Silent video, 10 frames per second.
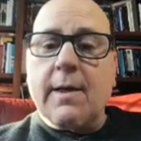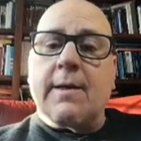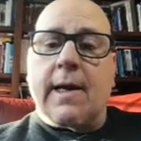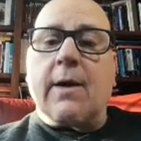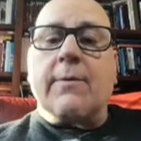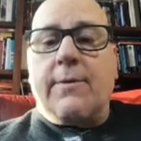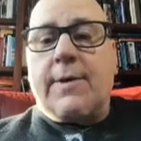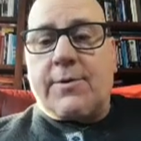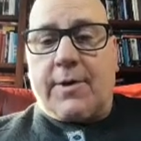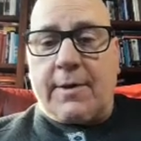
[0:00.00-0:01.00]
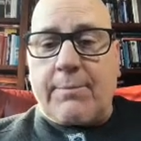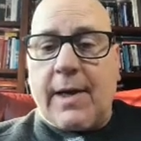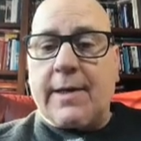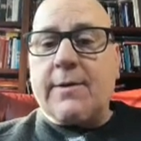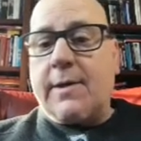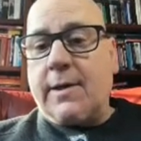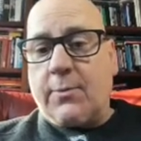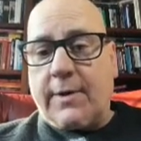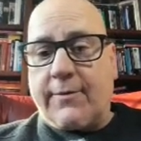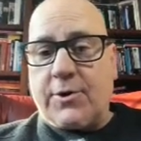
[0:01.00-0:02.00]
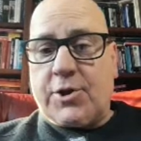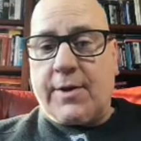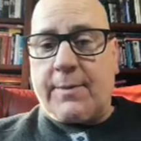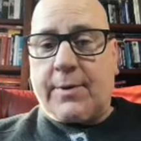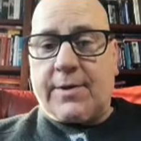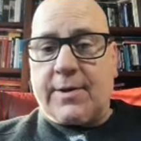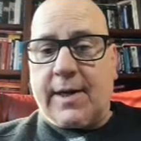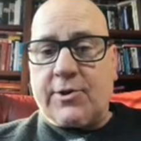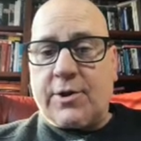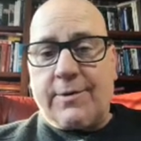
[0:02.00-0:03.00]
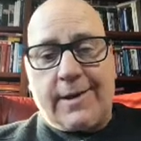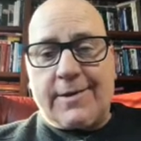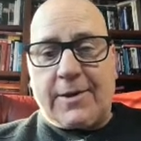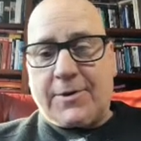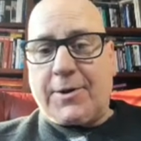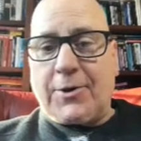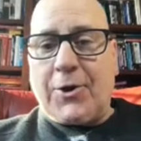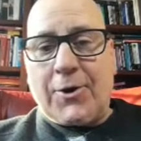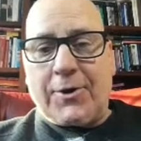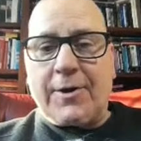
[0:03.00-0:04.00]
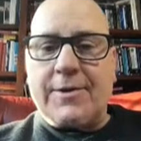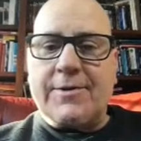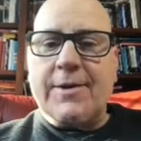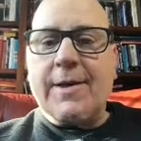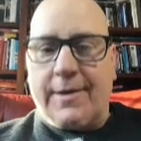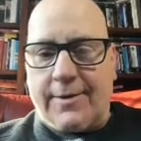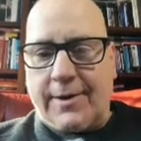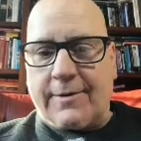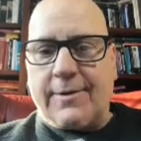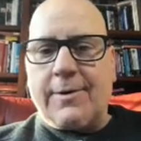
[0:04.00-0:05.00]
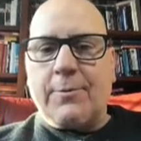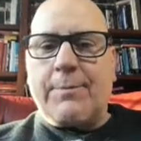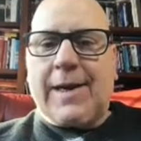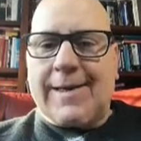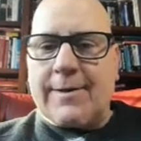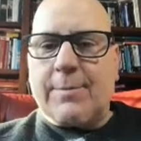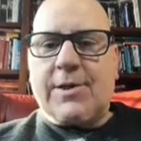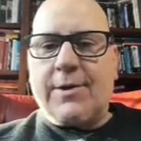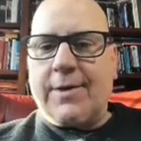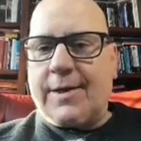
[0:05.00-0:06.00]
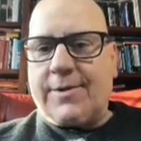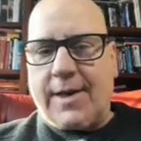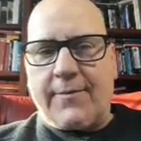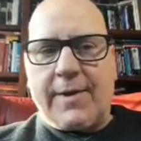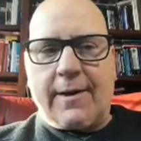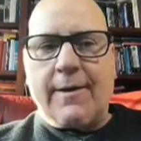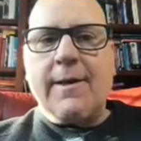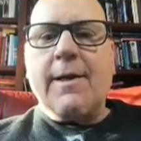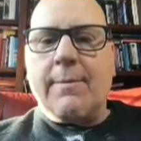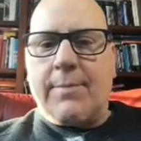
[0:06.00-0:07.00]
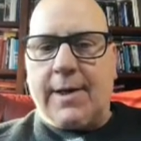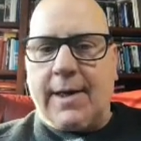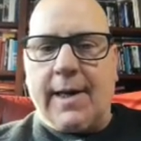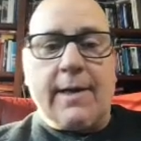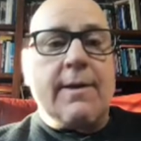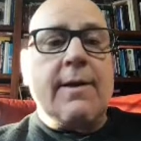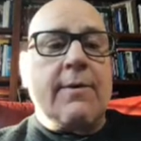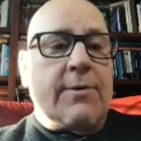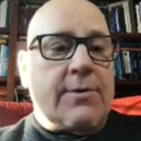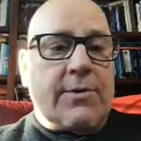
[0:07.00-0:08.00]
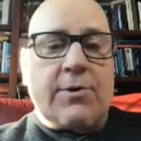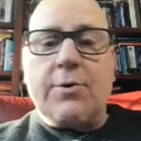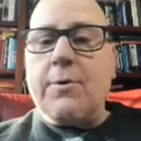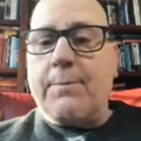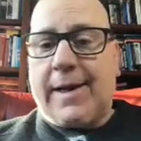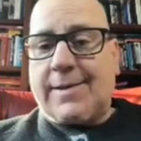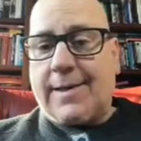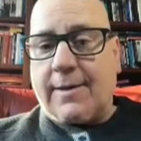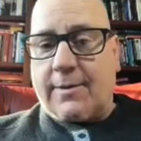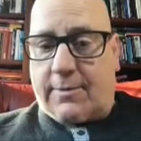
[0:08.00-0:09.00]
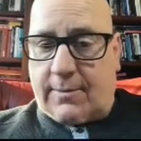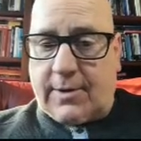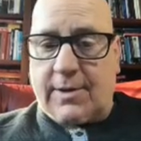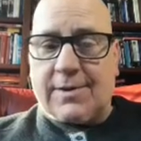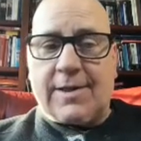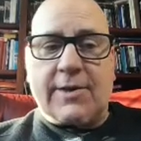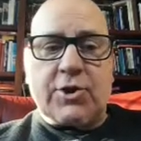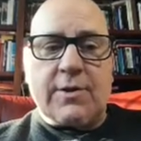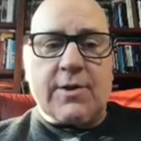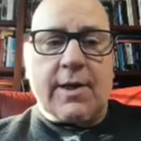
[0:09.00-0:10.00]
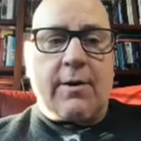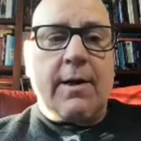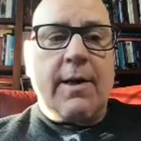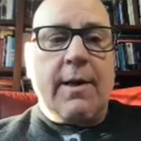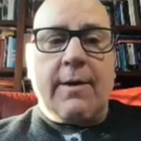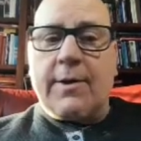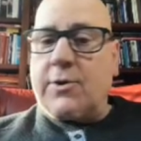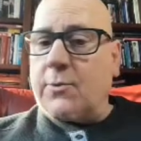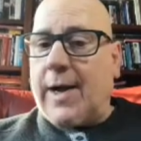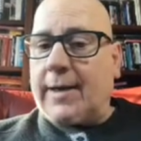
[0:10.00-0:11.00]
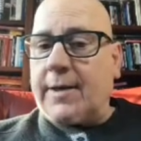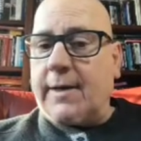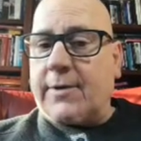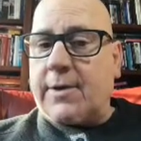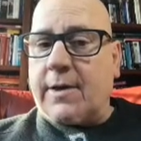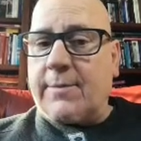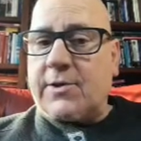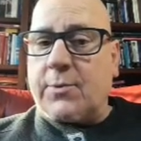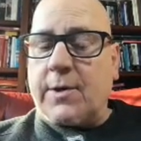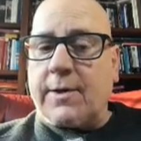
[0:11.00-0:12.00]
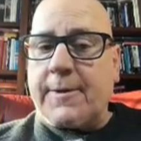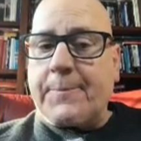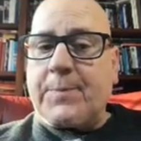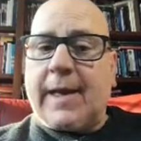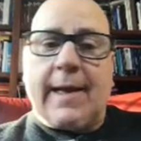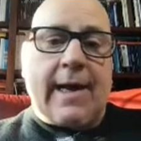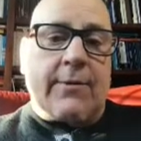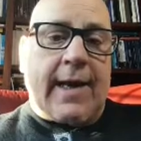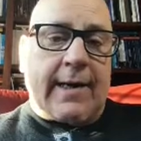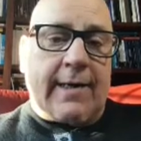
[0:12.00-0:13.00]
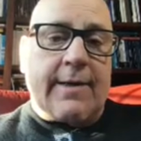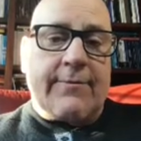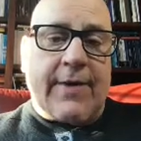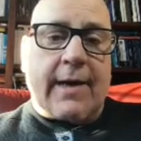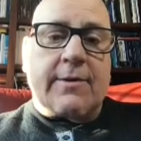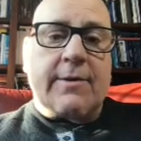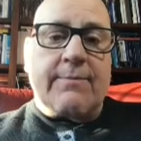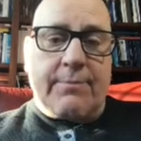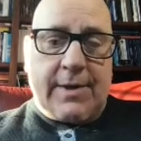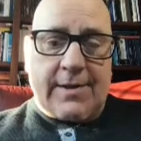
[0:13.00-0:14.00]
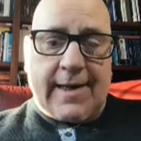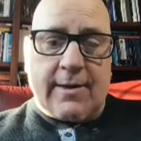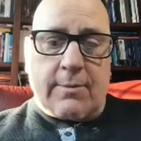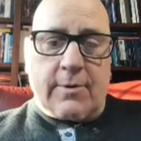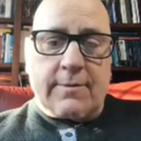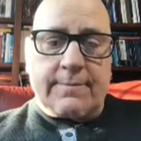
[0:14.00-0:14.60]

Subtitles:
Now, these are combined in one version of the presentation that takes a little longer because the repeated material is not there. But again, there's two basic discussions here, the duality of autonomous work and how that can in fact be scalable.